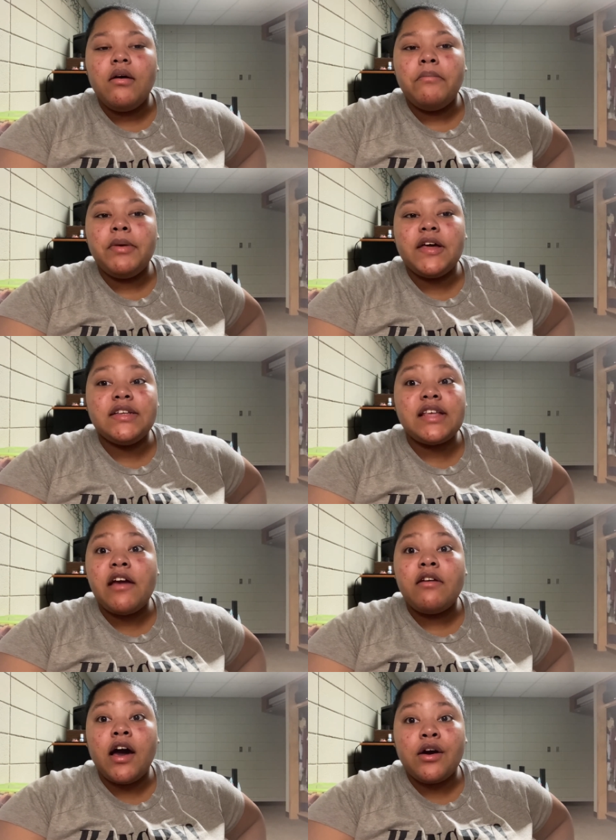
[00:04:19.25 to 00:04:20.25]
because
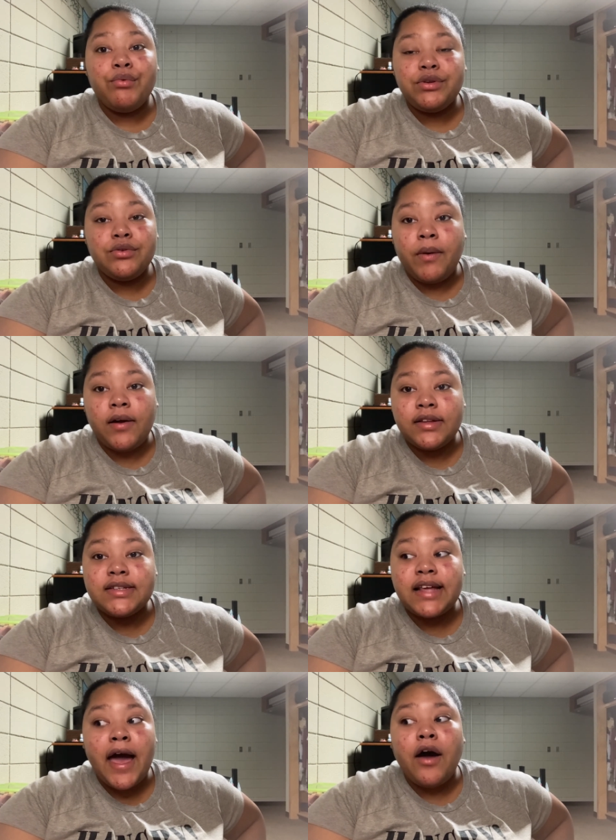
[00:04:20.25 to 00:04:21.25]
they're not going to work
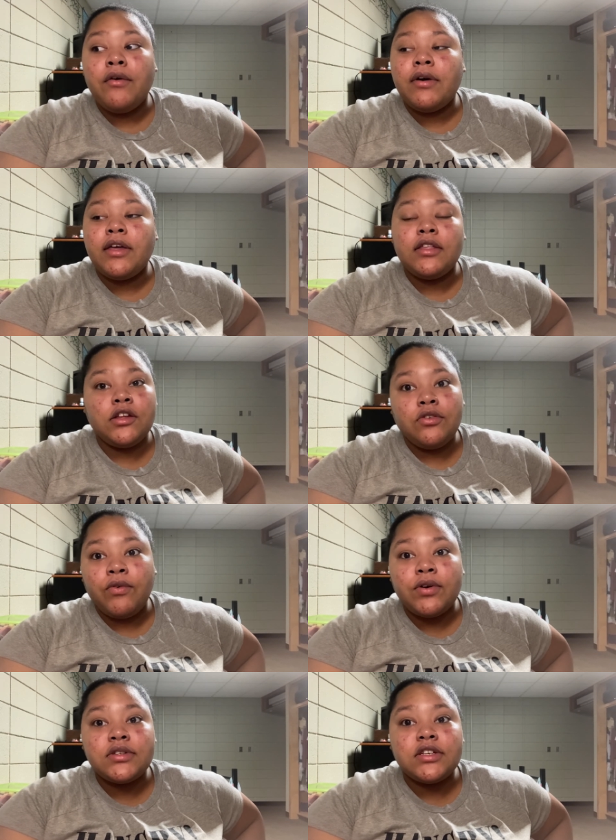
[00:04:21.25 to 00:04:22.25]
this out, and the
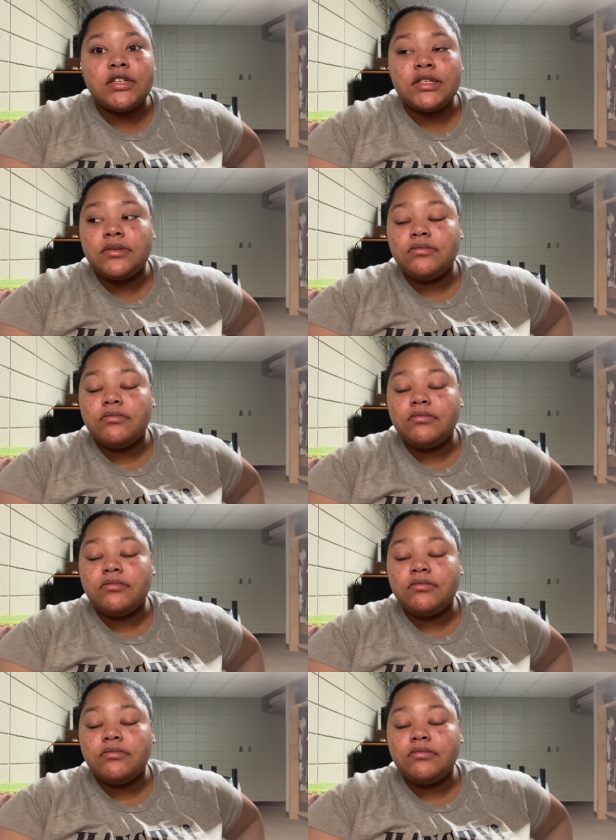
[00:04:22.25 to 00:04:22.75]
divorce is